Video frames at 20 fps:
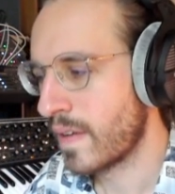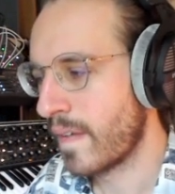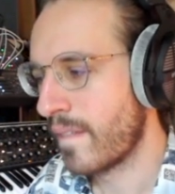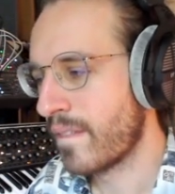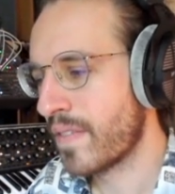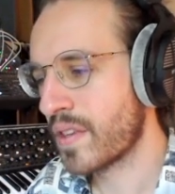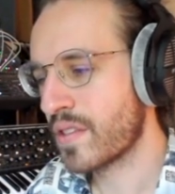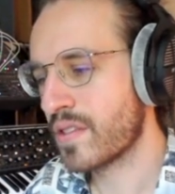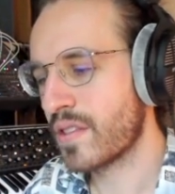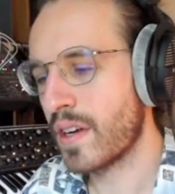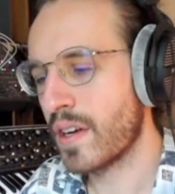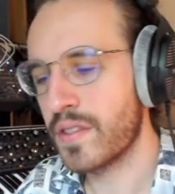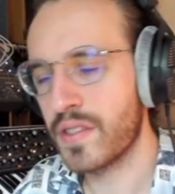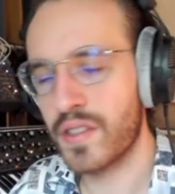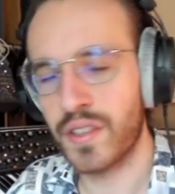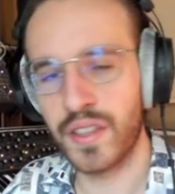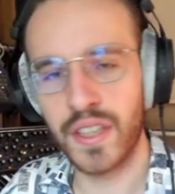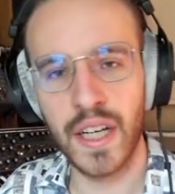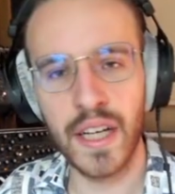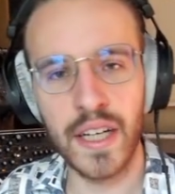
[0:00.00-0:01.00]
The sounds
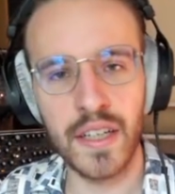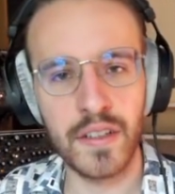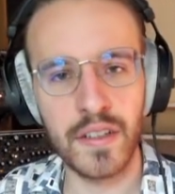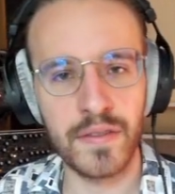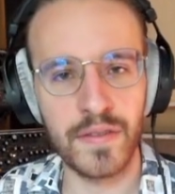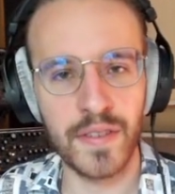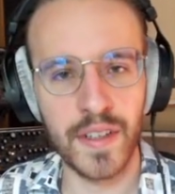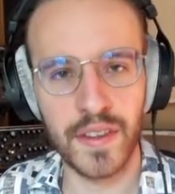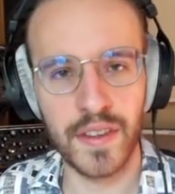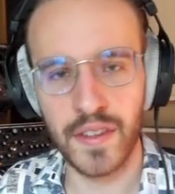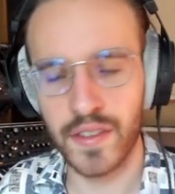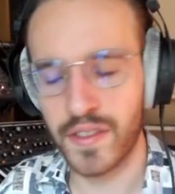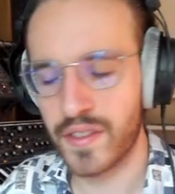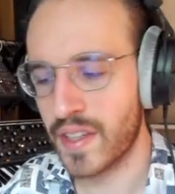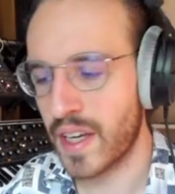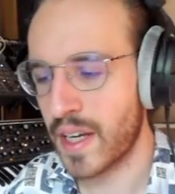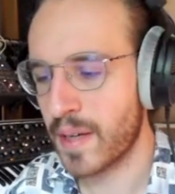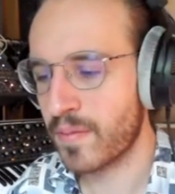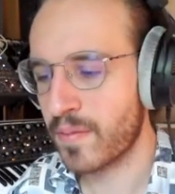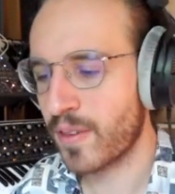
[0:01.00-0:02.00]
are kind of at the
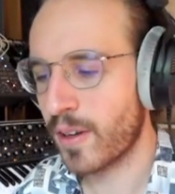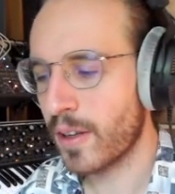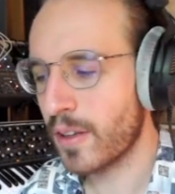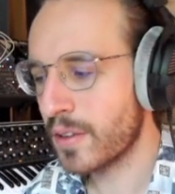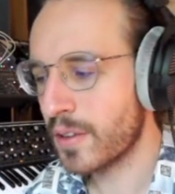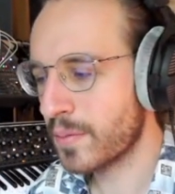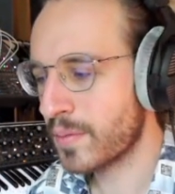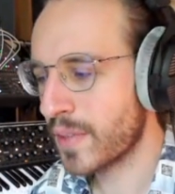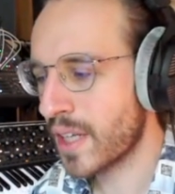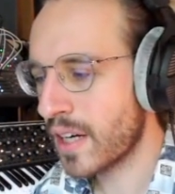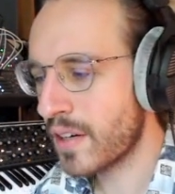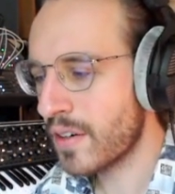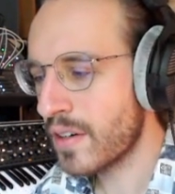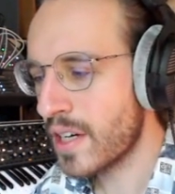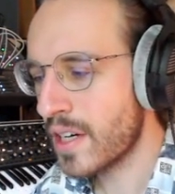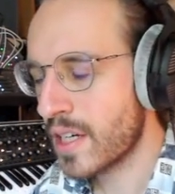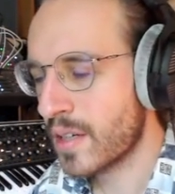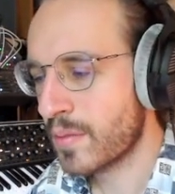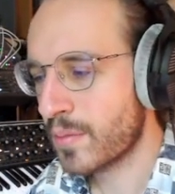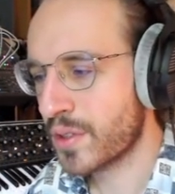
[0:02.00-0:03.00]
same volume now,
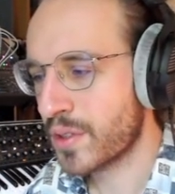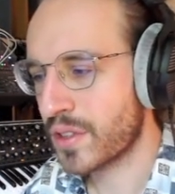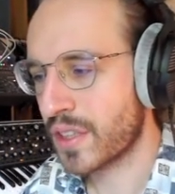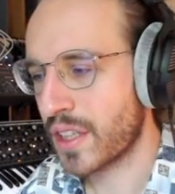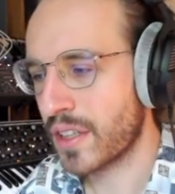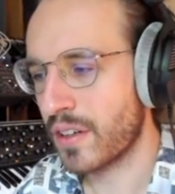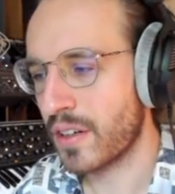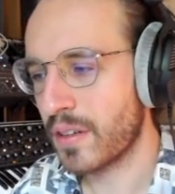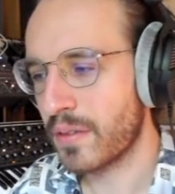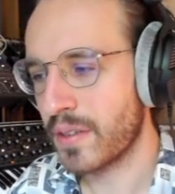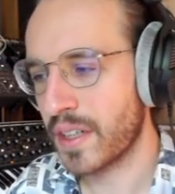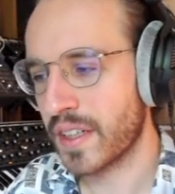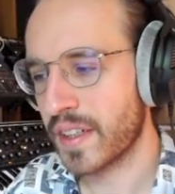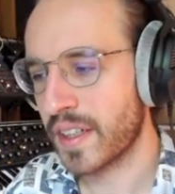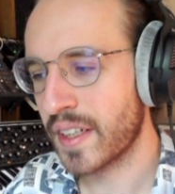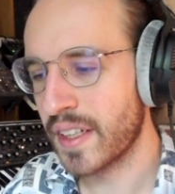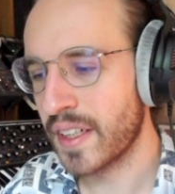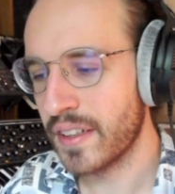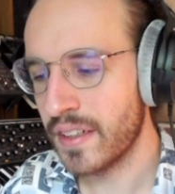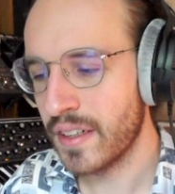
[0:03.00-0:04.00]
but you can already
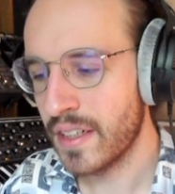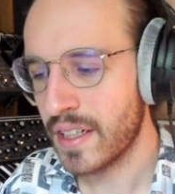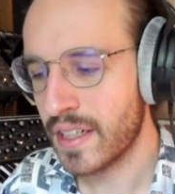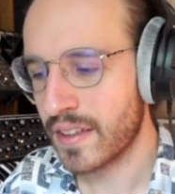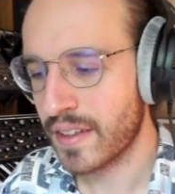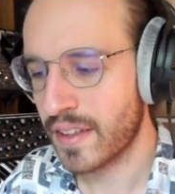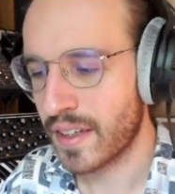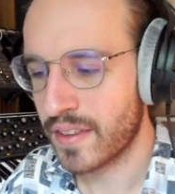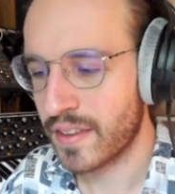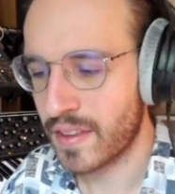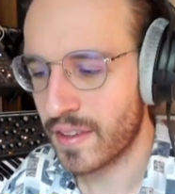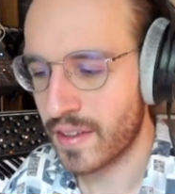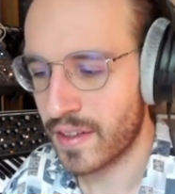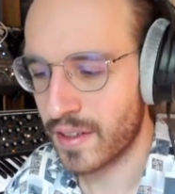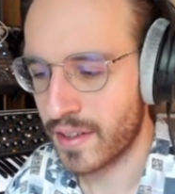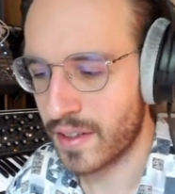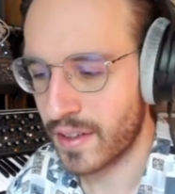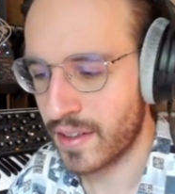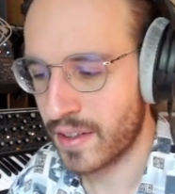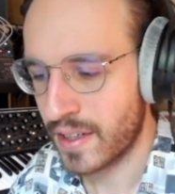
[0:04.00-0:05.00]
hear that
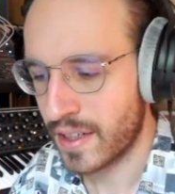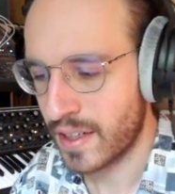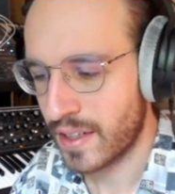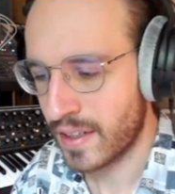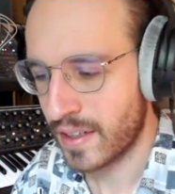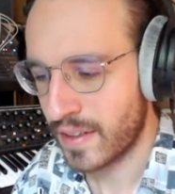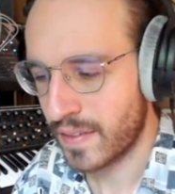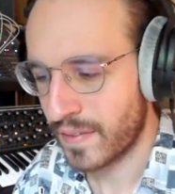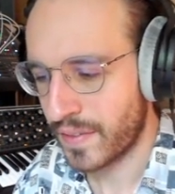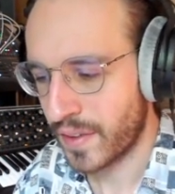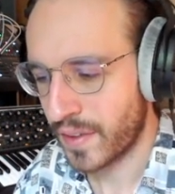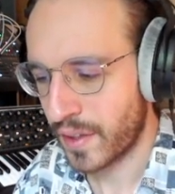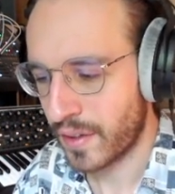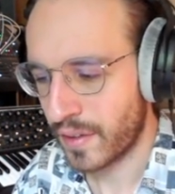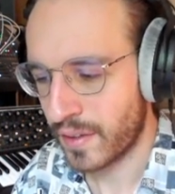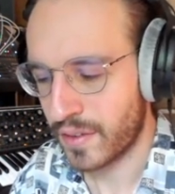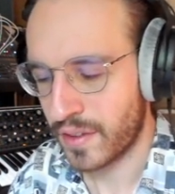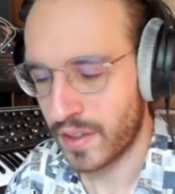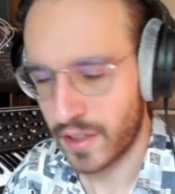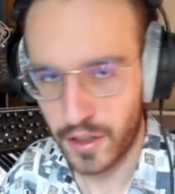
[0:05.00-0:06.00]
the
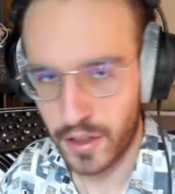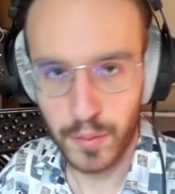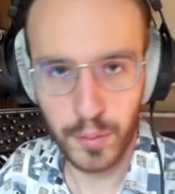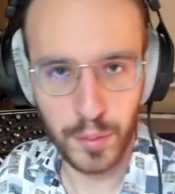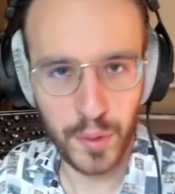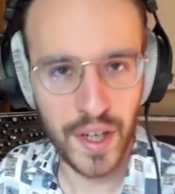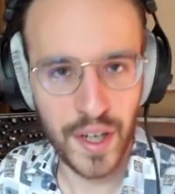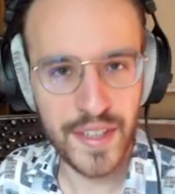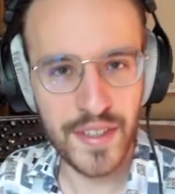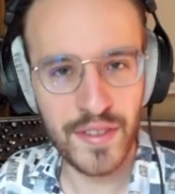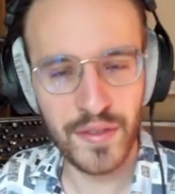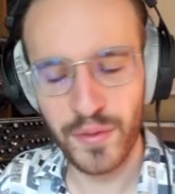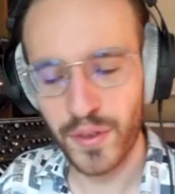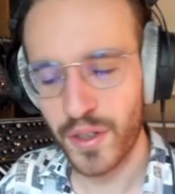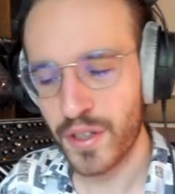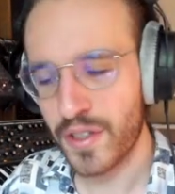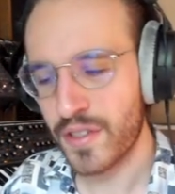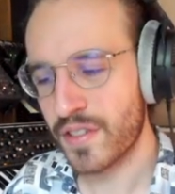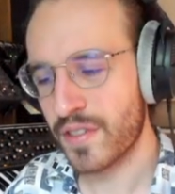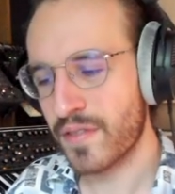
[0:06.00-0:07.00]
compressed
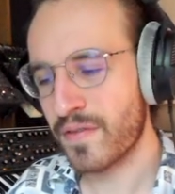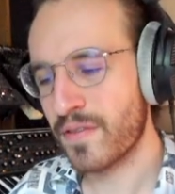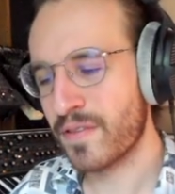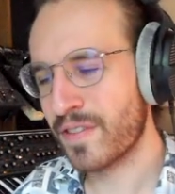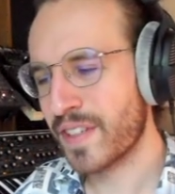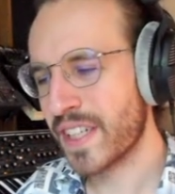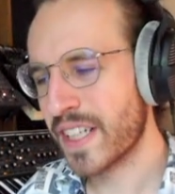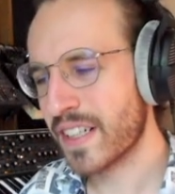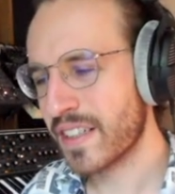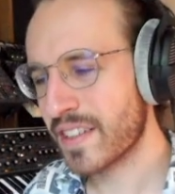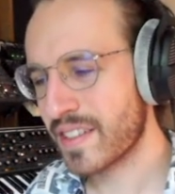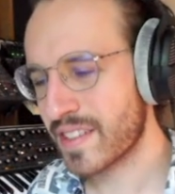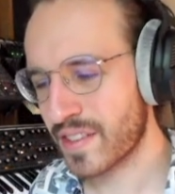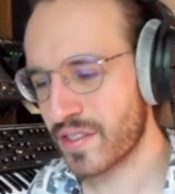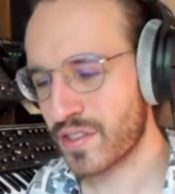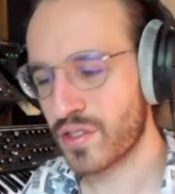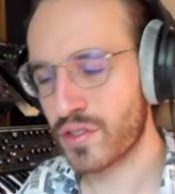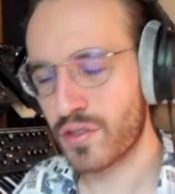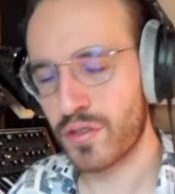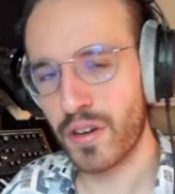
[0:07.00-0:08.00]
version feels
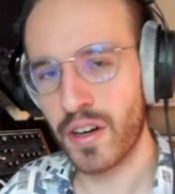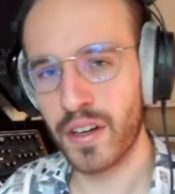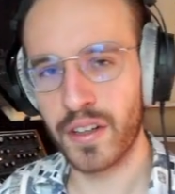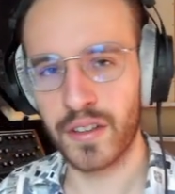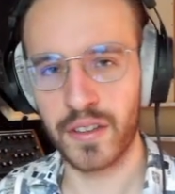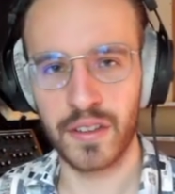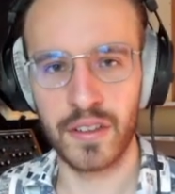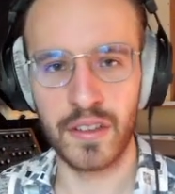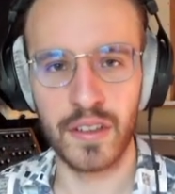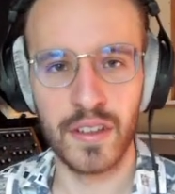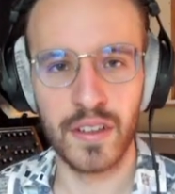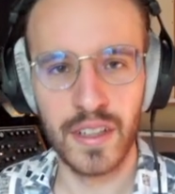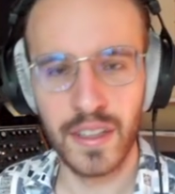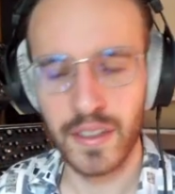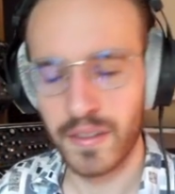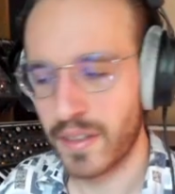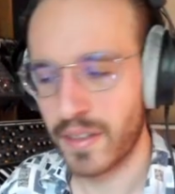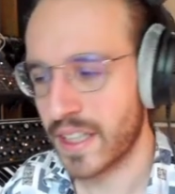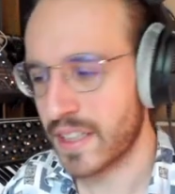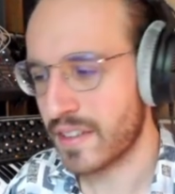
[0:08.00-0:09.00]
stronger, right?